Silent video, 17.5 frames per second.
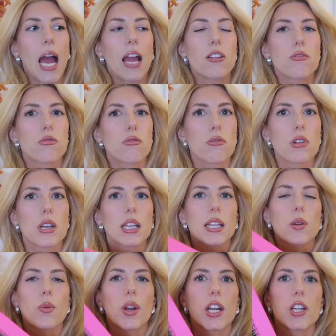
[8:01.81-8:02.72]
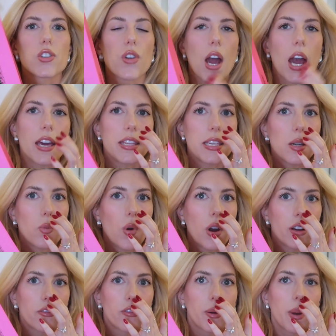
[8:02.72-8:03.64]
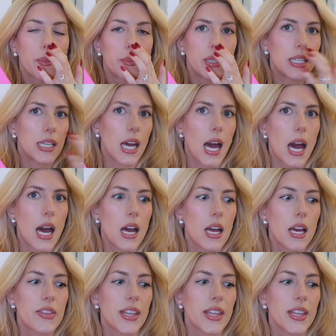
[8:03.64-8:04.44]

I really want to try the one from Amika.